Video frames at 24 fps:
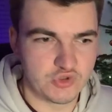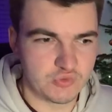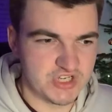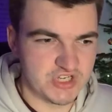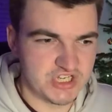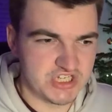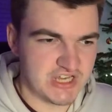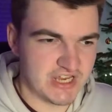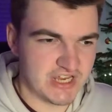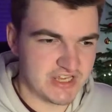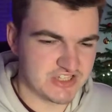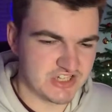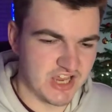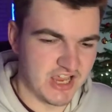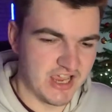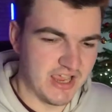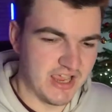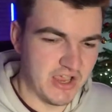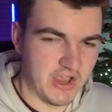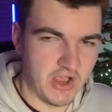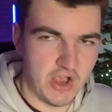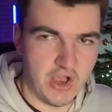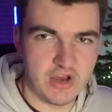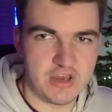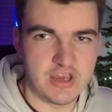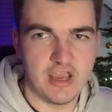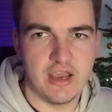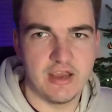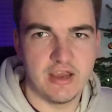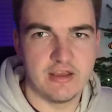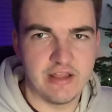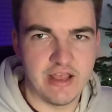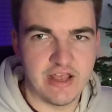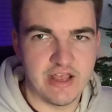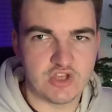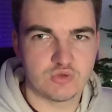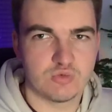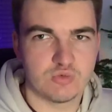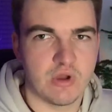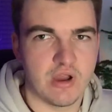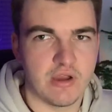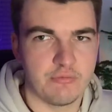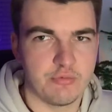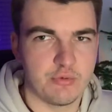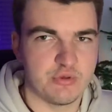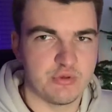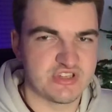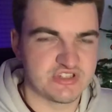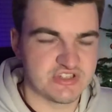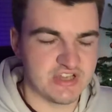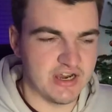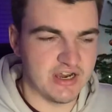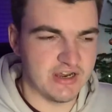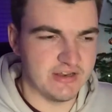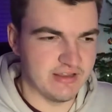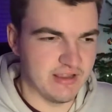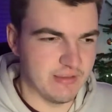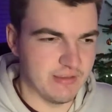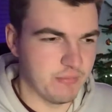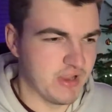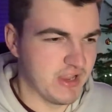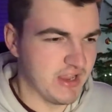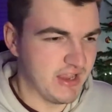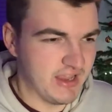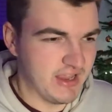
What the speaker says: which says, okay, that's why we signed him.